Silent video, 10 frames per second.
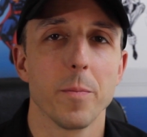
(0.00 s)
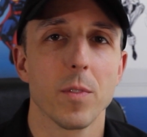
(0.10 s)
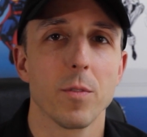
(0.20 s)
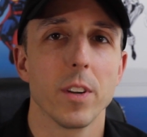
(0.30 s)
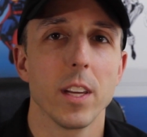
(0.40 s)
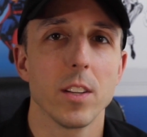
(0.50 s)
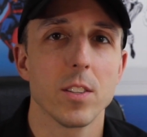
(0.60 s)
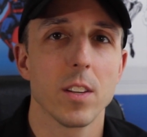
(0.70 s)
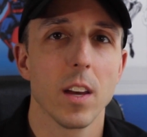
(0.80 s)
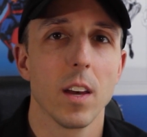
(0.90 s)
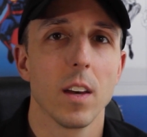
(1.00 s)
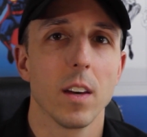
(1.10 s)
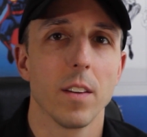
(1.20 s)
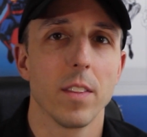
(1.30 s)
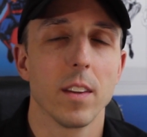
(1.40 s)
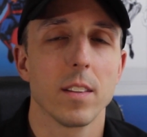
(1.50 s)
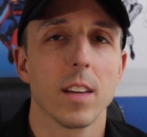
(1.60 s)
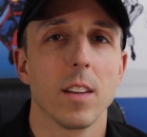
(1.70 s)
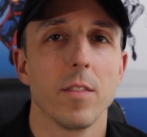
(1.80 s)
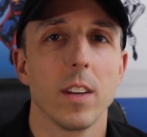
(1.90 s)
for each of the
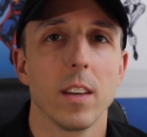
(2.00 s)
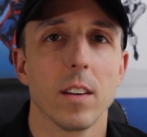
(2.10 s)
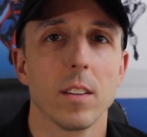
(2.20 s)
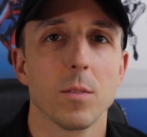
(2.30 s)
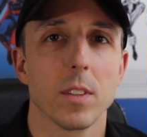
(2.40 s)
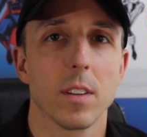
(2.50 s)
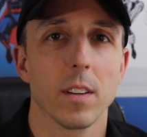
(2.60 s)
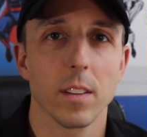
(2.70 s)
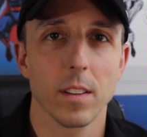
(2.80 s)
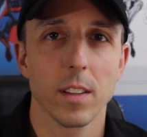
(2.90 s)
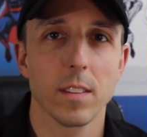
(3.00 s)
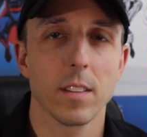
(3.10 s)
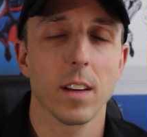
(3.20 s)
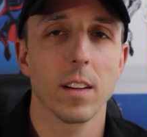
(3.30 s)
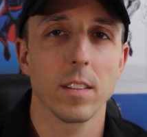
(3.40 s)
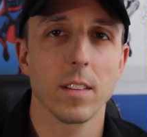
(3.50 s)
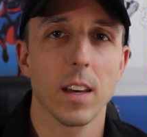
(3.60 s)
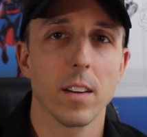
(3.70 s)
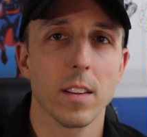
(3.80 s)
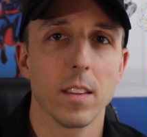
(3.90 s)
10 videos, which I'll list the titles
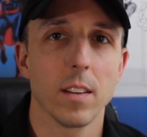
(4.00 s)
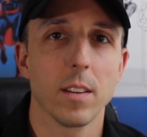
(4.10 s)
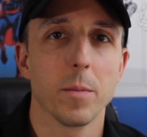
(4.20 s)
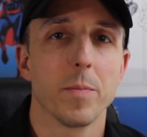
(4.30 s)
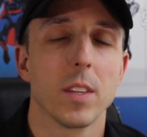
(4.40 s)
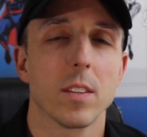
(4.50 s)
down in the